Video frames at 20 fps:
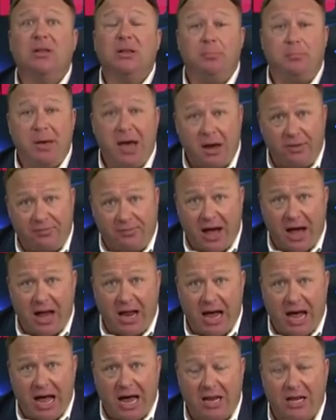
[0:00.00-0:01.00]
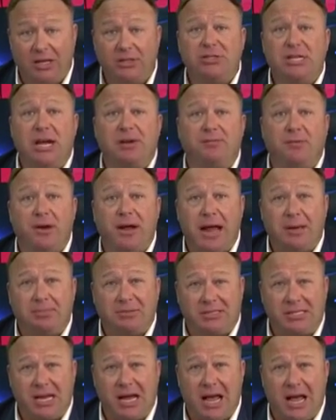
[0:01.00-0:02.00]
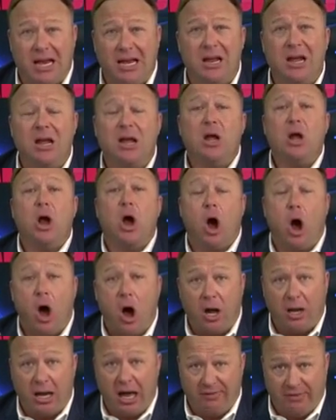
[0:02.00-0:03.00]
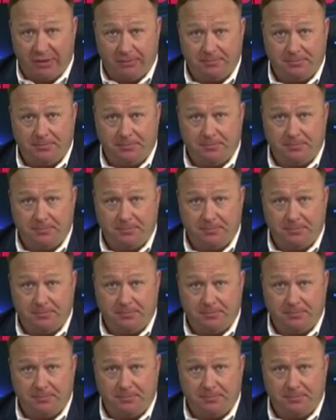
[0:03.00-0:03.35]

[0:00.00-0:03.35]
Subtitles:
the pedophile island, Jeffrey Epstein, all of it.